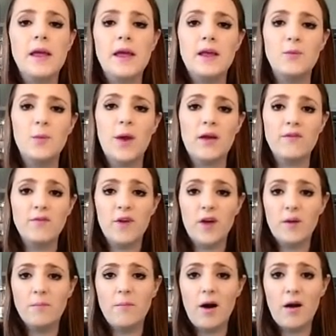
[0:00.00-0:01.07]
is we
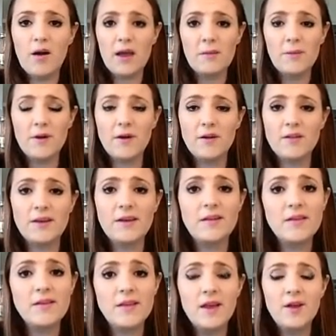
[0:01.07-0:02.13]
have marking
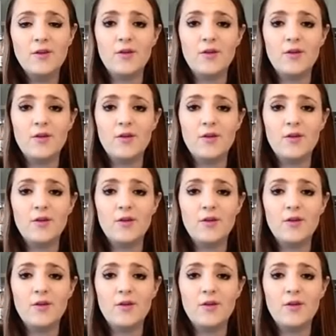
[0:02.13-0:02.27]
parties.